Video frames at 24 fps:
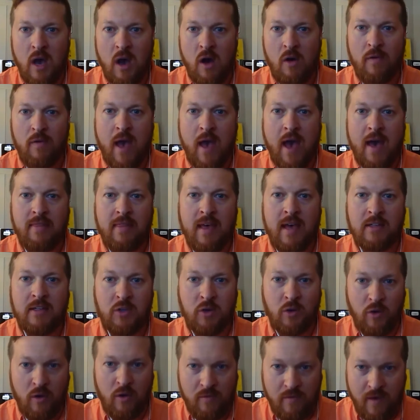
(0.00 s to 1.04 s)
ourselves at
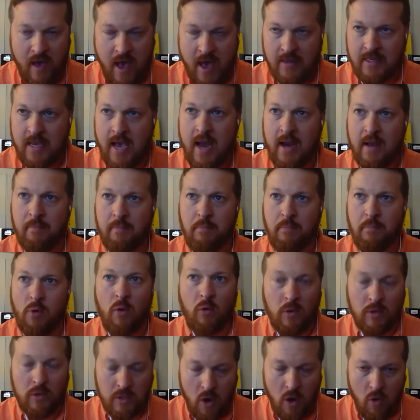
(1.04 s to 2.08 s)
that certain event, at a
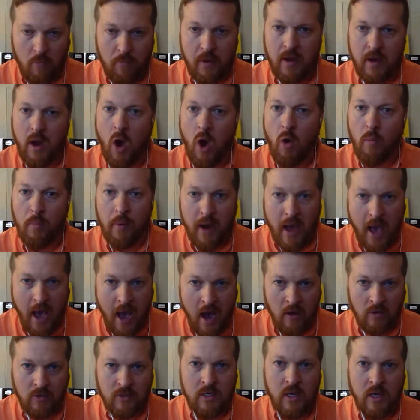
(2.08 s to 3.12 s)
broker's open
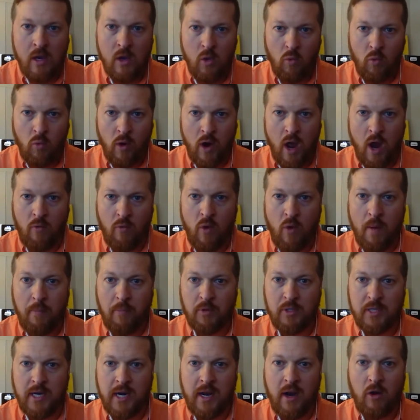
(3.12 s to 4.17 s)
house, we're not
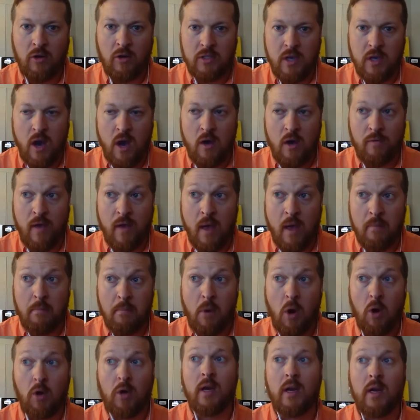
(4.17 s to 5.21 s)
representing ourselves
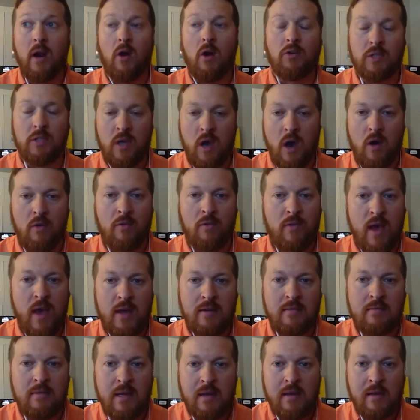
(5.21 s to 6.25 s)
and marketing ourselves,
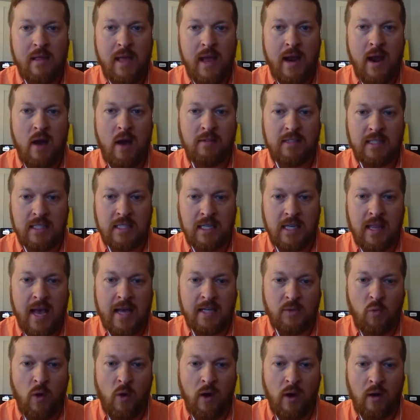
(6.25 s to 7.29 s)
then obviously
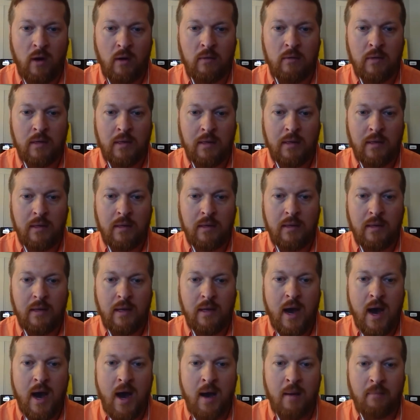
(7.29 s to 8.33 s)
that's where
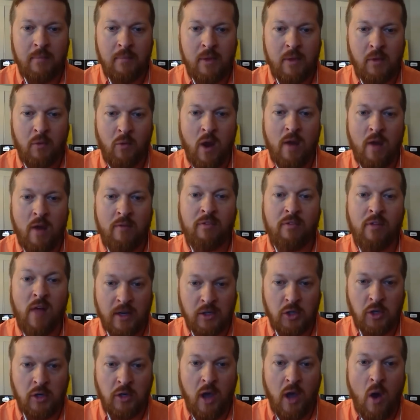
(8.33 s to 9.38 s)
the red
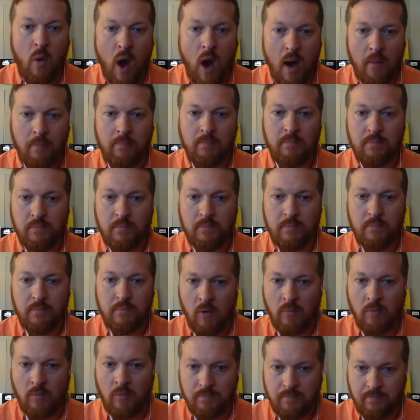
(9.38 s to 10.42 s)
flag should go up.
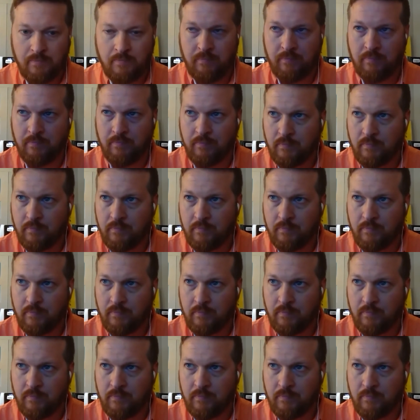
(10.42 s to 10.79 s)
So,